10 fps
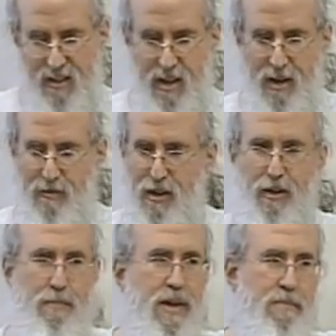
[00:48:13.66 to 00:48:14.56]
Yeah,
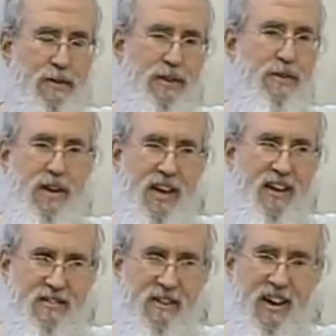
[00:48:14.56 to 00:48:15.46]
feral people too, I
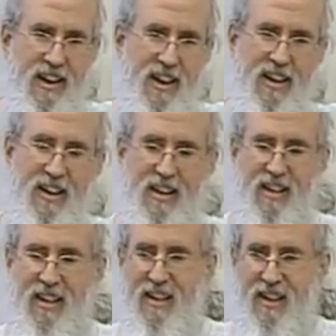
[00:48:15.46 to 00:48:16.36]
guess, right?
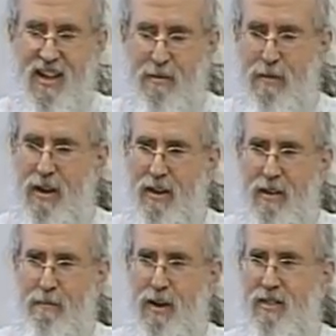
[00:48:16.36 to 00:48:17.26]
but
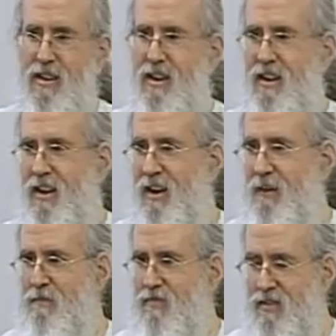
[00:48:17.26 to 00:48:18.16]
but the
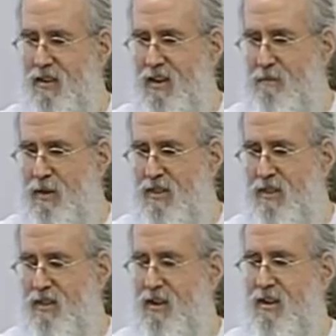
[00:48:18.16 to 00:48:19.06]
um,
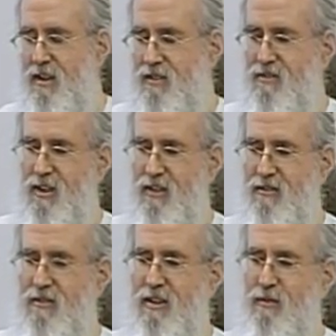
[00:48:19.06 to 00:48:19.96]
but the stay
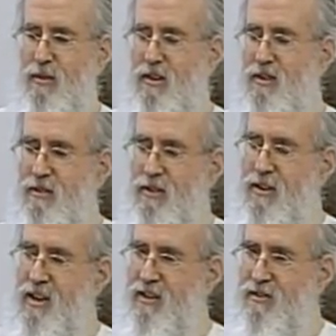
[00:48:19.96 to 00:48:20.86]
stick with the cute little
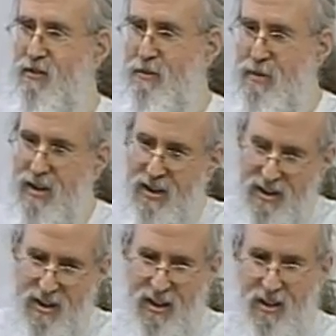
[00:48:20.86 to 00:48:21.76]
kittens for a minute.
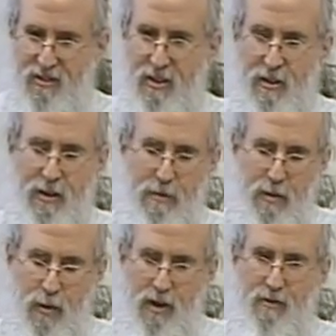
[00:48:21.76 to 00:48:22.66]
Yeah. So like my
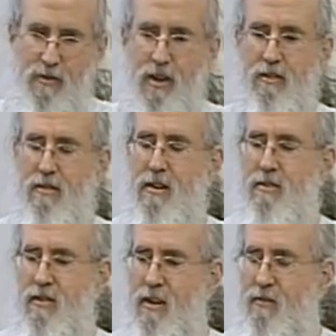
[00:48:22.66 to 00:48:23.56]
wife feeds
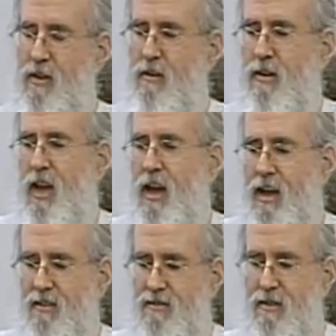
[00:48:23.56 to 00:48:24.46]
these uh, feral
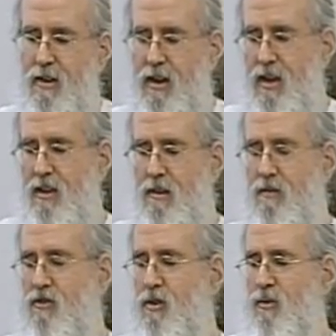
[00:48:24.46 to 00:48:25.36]
cats. You know,
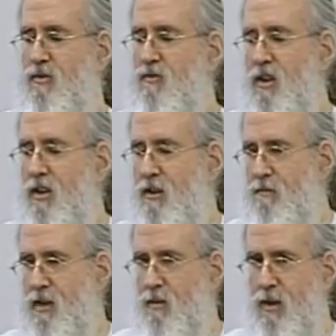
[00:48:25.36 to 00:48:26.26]
if she wasn't feeding
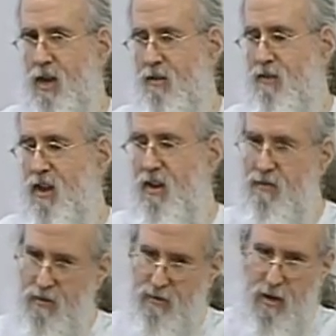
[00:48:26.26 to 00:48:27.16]
them, they would have
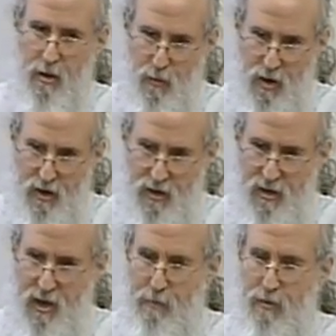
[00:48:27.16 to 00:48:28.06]
lives of want and
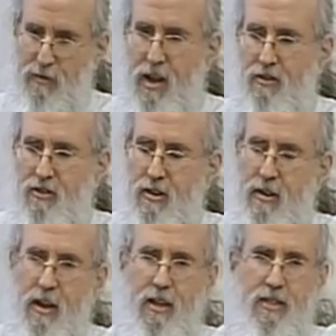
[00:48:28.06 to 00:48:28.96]

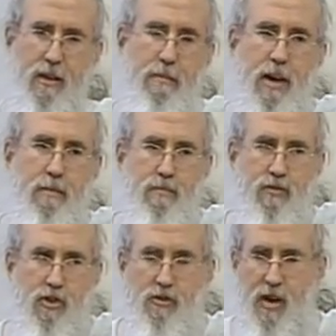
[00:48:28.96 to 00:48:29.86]
deprivation. They might
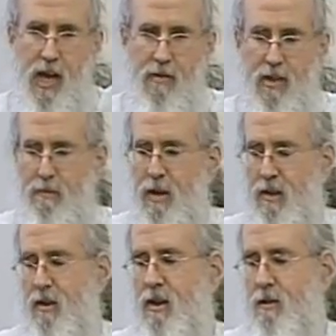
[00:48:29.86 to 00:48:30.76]
survive, they
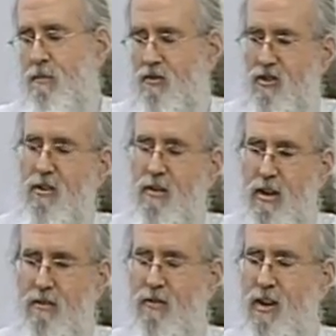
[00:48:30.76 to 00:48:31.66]
might not, but she
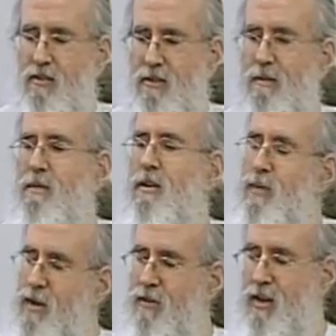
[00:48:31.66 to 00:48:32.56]
feeds them. You know,
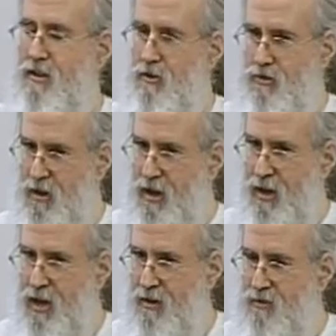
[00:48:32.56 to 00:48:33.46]
we have like a little dog
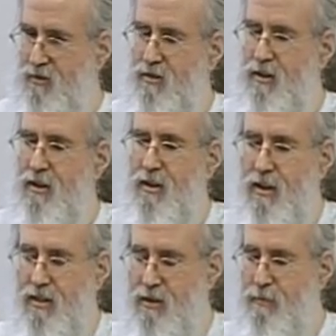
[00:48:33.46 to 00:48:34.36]
house in the,
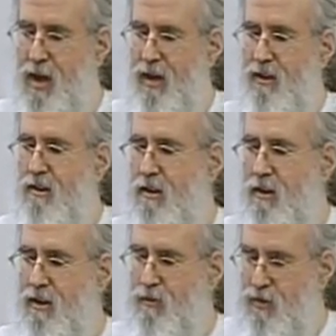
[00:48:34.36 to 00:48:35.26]
the
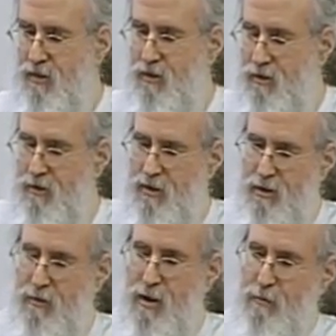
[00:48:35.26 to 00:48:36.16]
backyard with a little, you
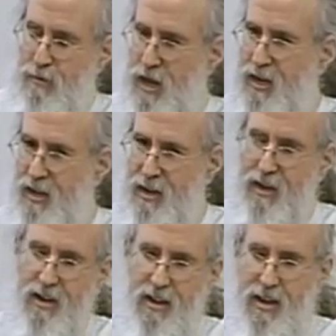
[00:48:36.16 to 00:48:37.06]
know,
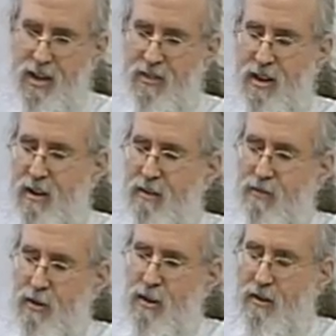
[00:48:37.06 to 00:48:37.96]
blanket in there
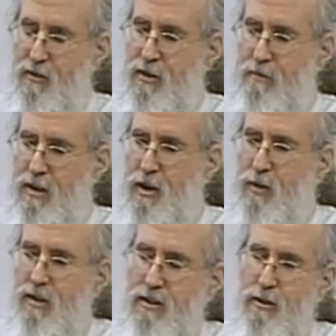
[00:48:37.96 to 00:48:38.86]
for, for them to go
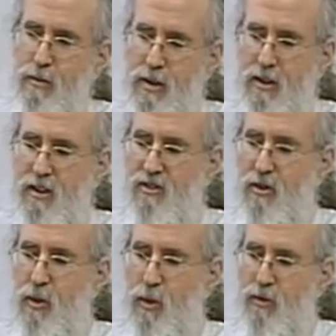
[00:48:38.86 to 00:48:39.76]
into when it gets
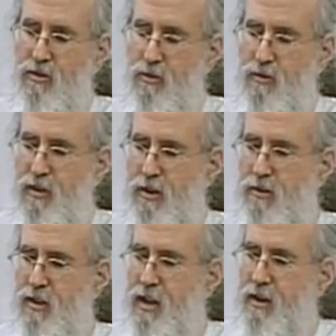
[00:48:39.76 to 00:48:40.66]
cold to sort of
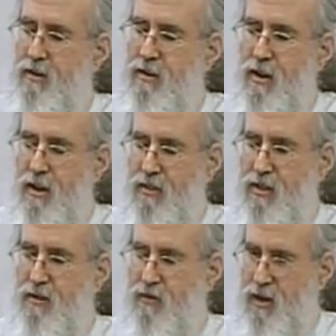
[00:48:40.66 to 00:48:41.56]
huddle down.
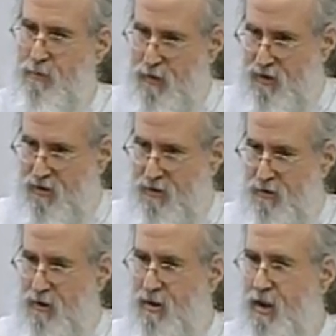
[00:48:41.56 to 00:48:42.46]
They find a place under
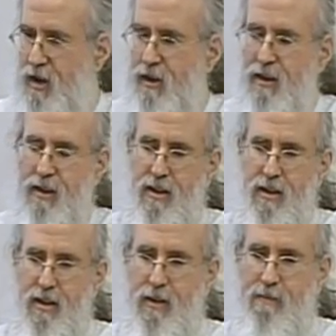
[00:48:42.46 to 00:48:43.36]
our deck.
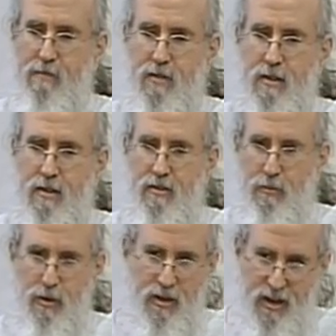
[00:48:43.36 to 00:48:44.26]
It's
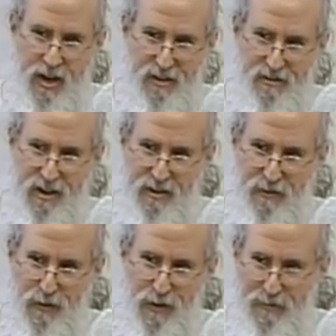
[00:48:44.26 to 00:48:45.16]
more than God's done
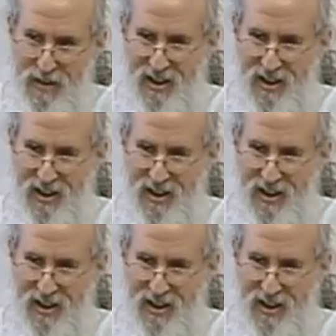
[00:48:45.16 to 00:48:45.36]
for them.